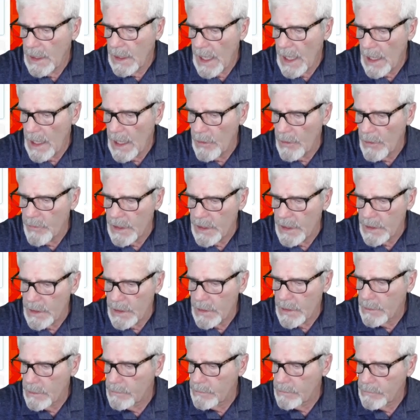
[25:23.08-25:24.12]

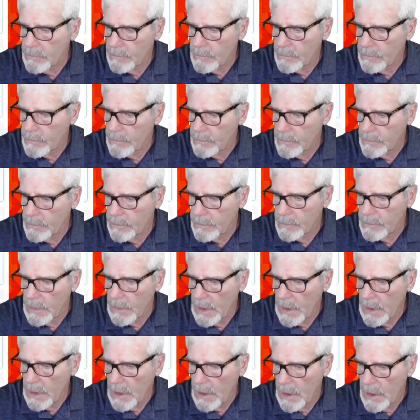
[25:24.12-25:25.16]
Calories.
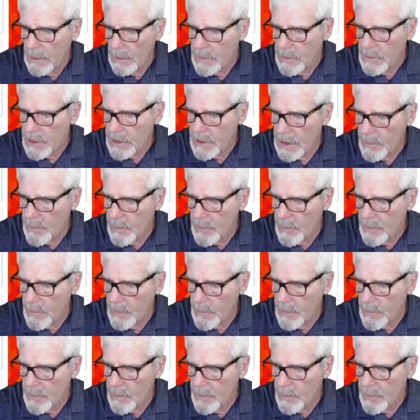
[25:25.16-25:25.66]
Just